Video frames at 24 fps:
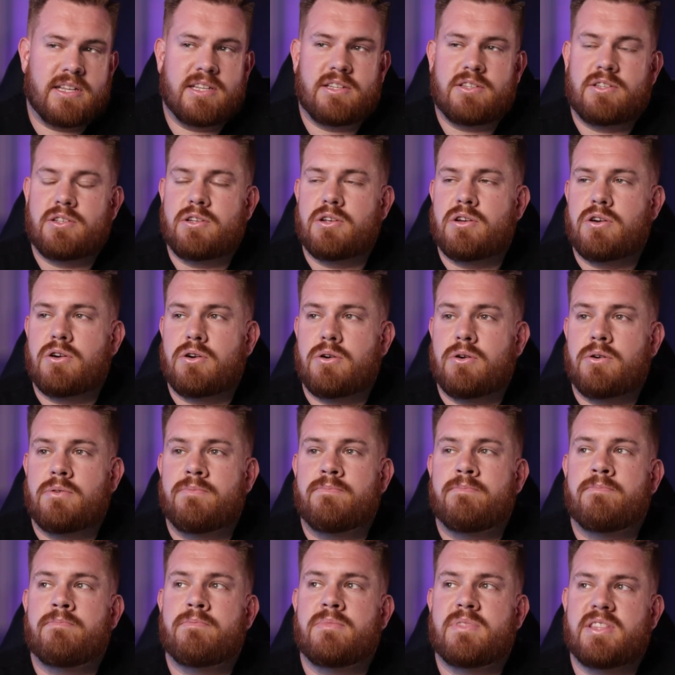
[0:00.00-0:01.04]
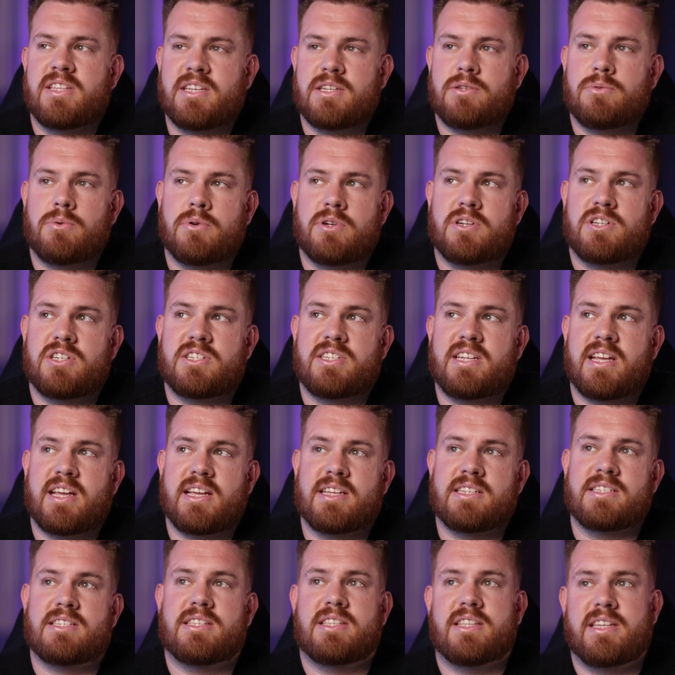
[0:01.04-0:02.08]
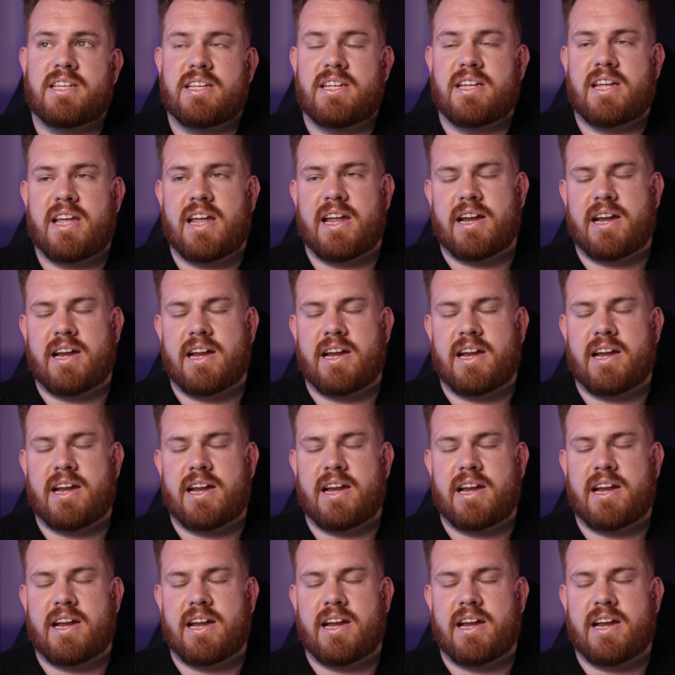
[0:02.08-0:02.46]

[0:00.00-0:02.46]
And so this one just has the